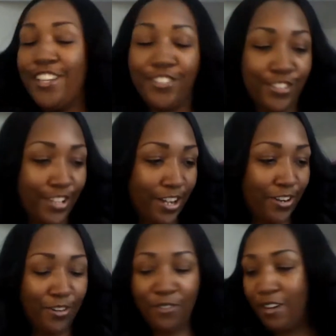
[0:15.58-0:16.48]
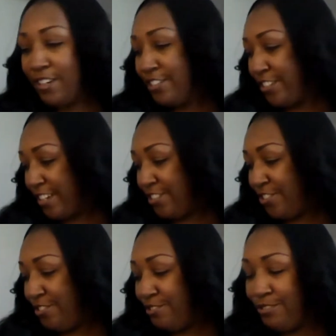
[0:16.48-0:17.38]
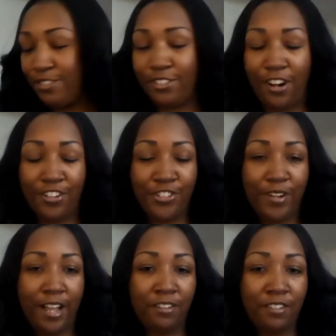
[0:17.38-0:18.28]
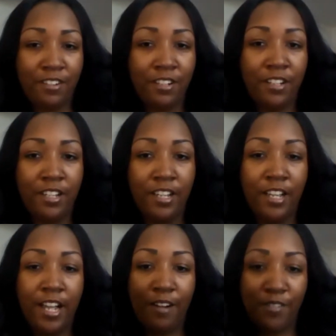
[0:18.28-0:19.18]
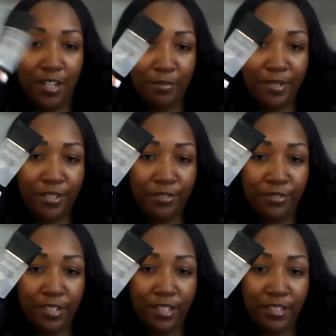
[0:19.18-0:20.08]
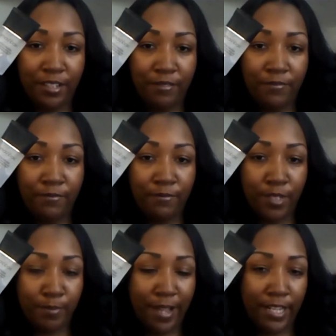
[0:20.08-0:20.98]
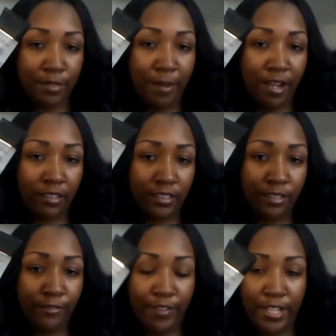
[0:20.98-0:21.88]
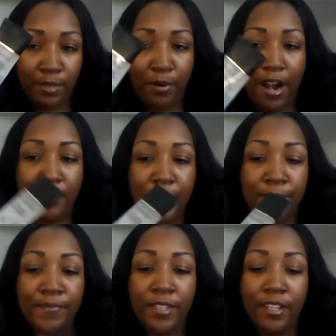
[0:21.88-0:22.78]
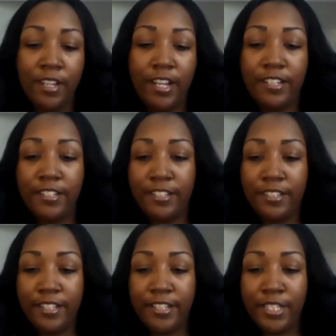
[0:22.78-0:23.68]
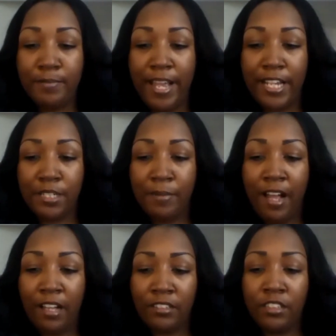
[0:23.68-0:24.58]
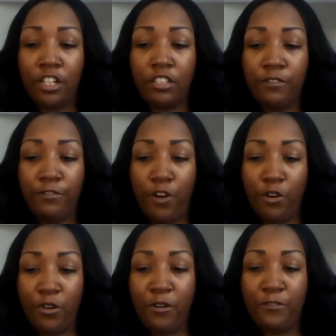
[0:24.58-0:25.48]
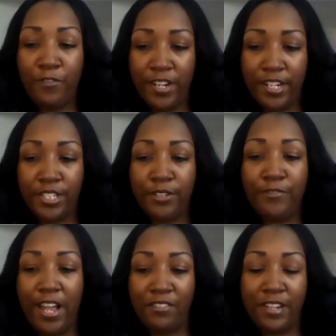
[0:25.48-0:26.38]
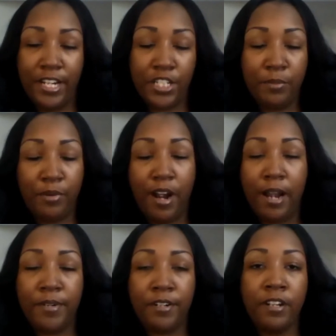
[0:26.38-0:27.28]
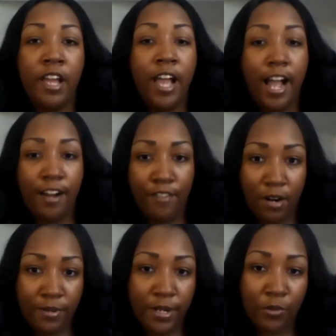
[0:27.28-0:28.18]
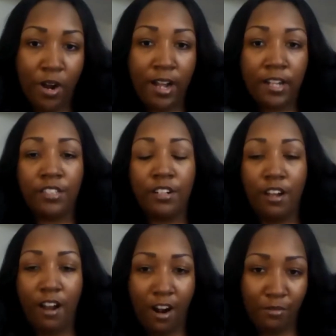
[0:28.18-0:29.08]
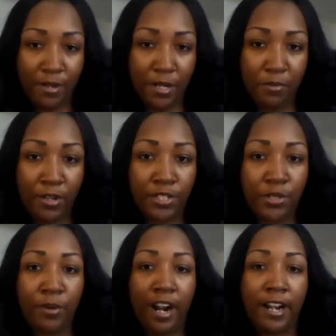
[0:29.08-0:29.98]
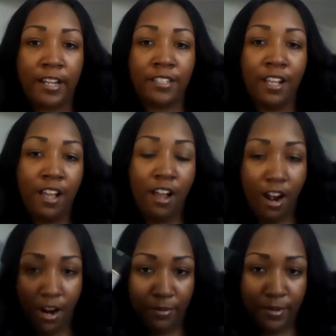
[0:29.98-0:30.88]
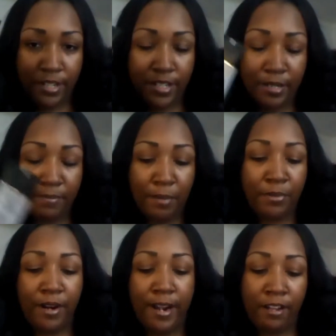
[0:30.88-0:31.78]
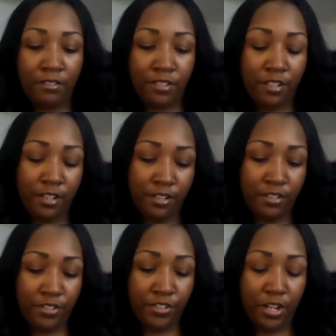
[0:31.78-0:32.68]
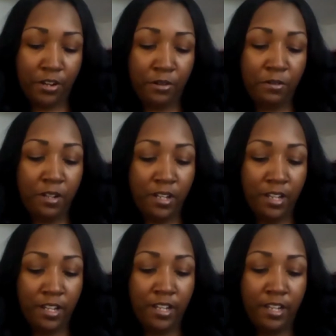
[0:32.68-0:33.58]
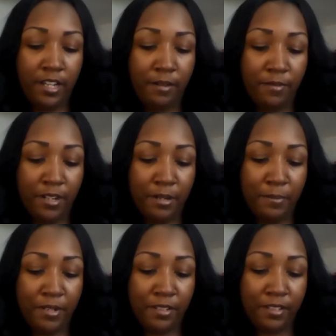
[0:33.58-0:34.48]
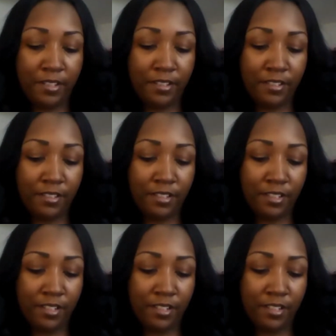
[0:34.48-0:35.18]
So just to start you out, I'm going to be using some Smashbox face primer, and this is the Smashbox Photo Finish Foundation Primer. I've already washed, already moisturized, already did my brows. So I'm going to put this